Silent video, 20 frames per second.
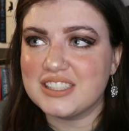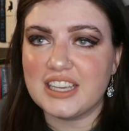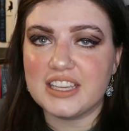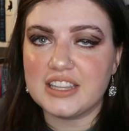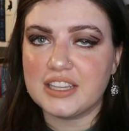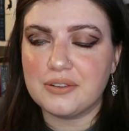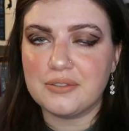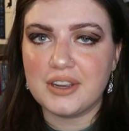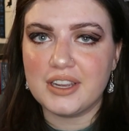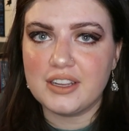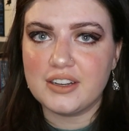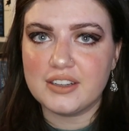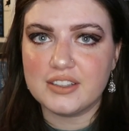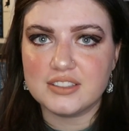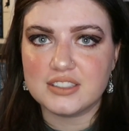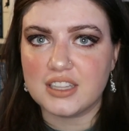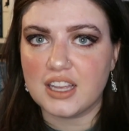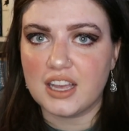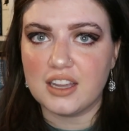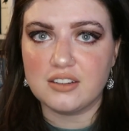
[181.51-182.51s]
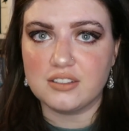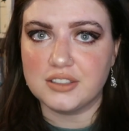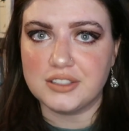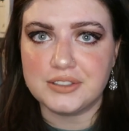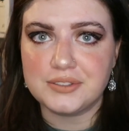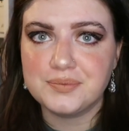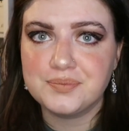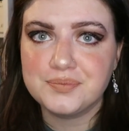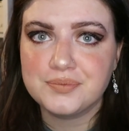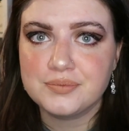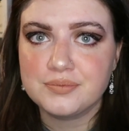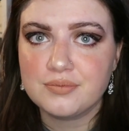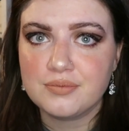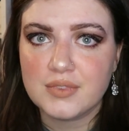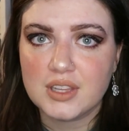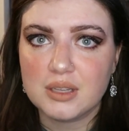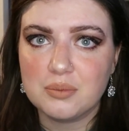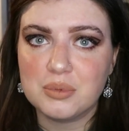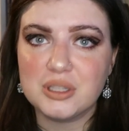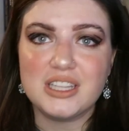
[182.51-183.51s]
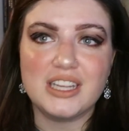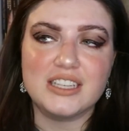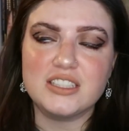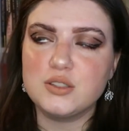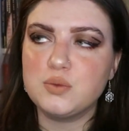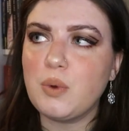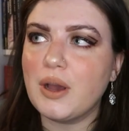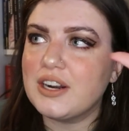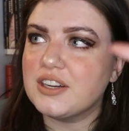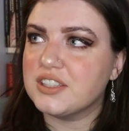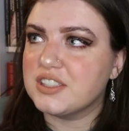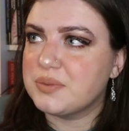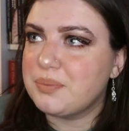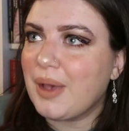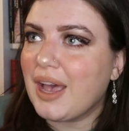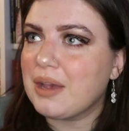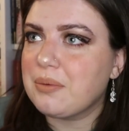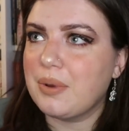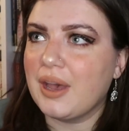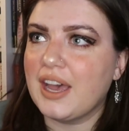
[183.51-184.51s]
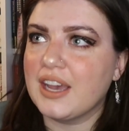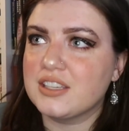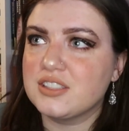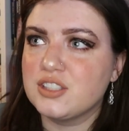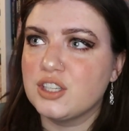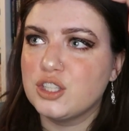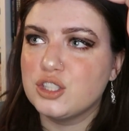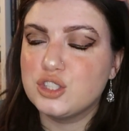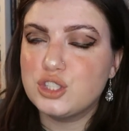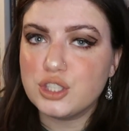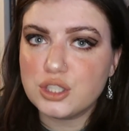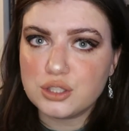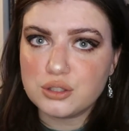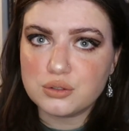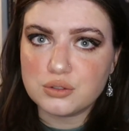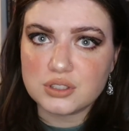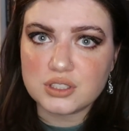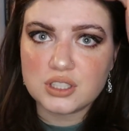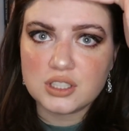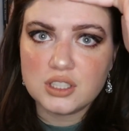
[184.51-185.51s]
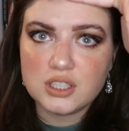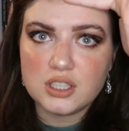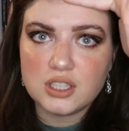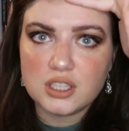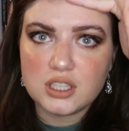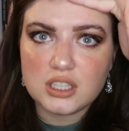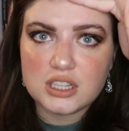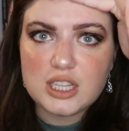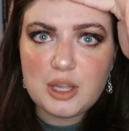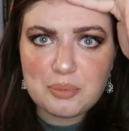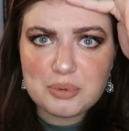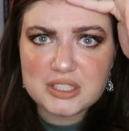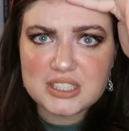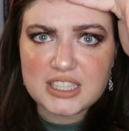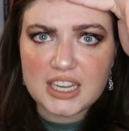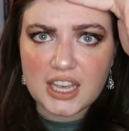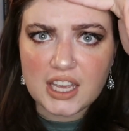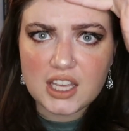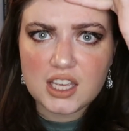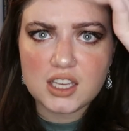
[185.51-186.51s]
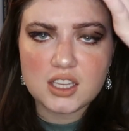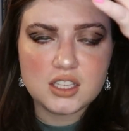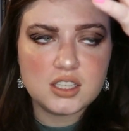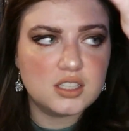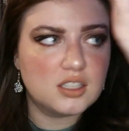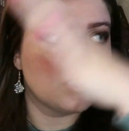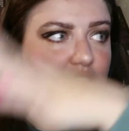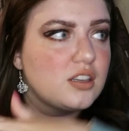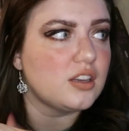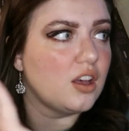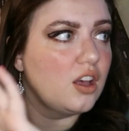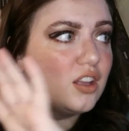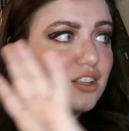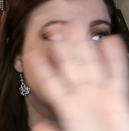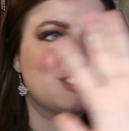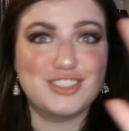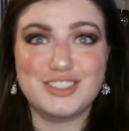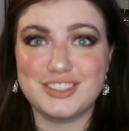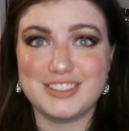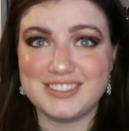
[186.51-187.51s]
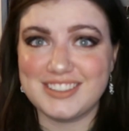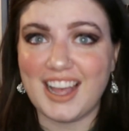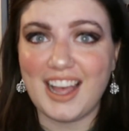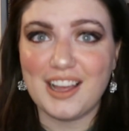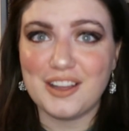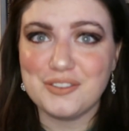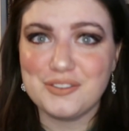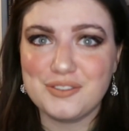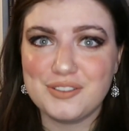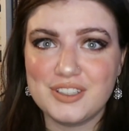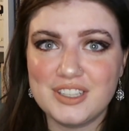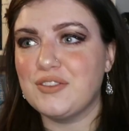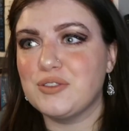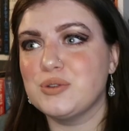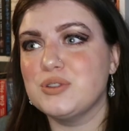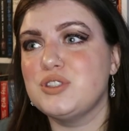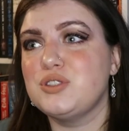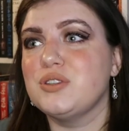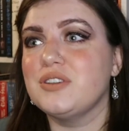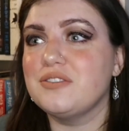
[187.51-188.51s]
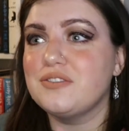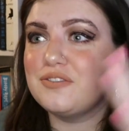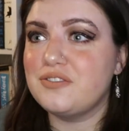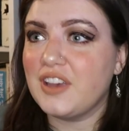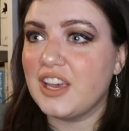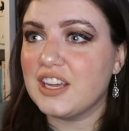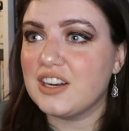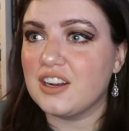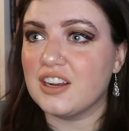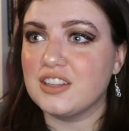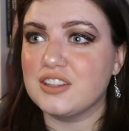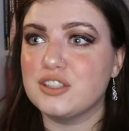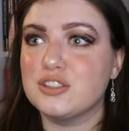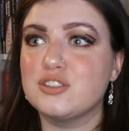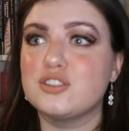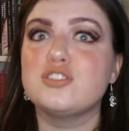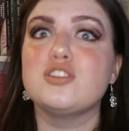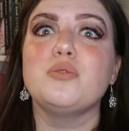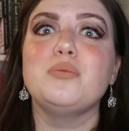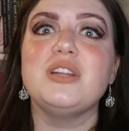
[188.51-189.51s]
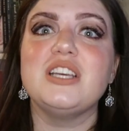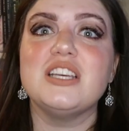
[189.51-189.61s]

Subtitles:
saying that right? I don't know. But like sweaters, backpacks, shoes, lipstick, stuff. Everyone's doing fan art. There's so